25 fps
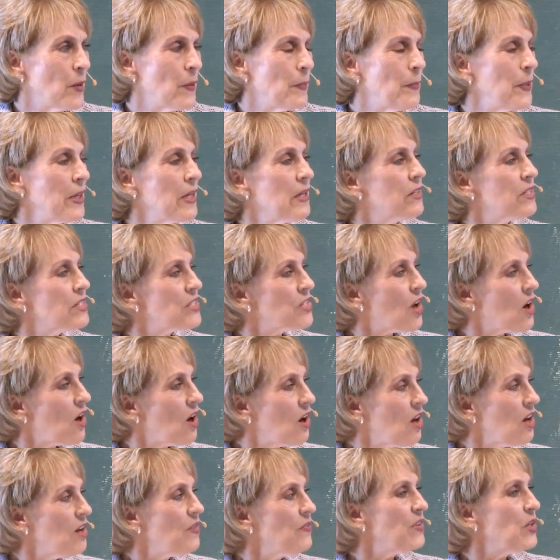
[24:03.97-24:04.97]
Because
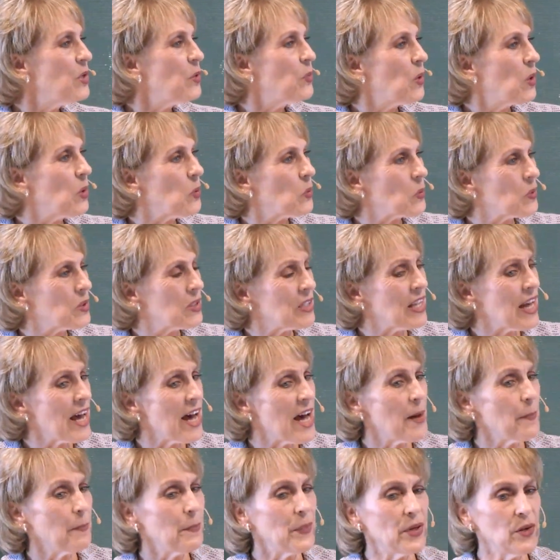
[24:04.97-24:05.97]
often what will
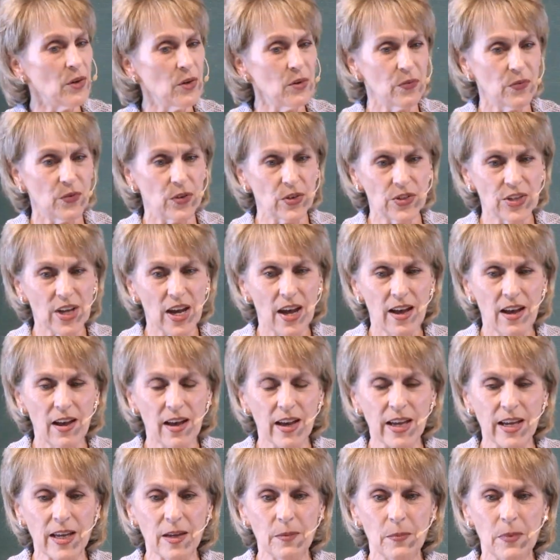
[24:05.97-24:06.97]
happen over
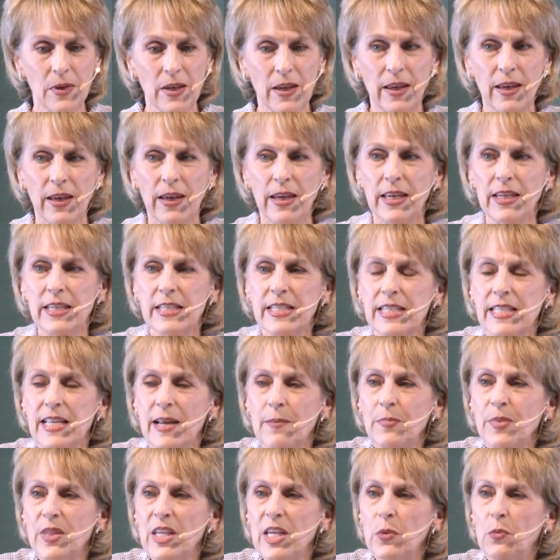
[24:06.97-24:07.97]
time is
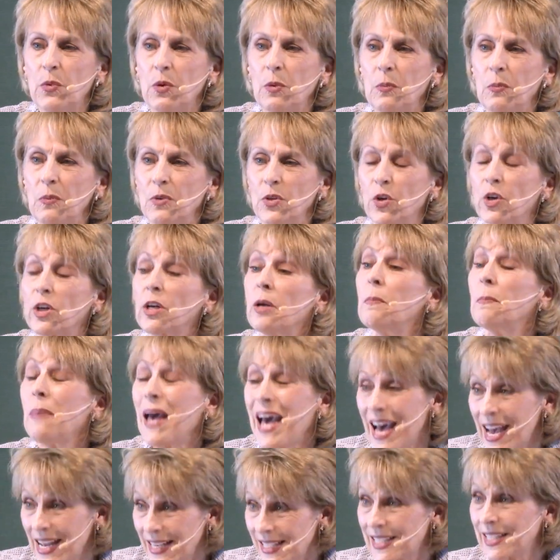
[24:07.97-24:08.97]
your
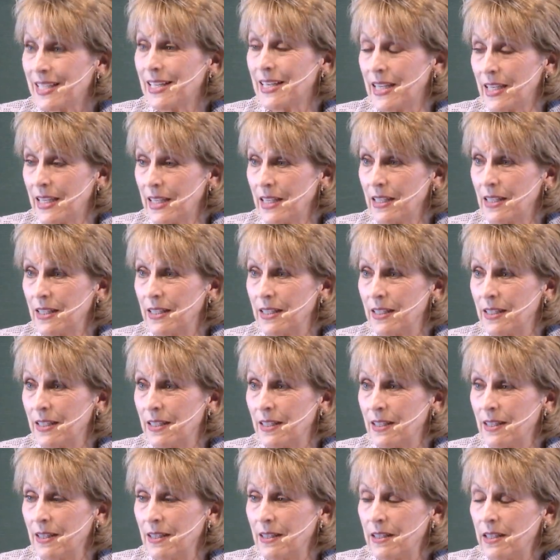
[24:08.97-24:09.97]
capacity
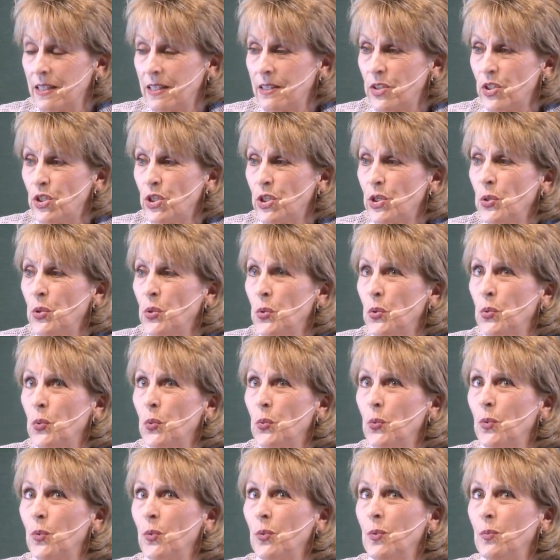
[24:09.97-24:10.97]
to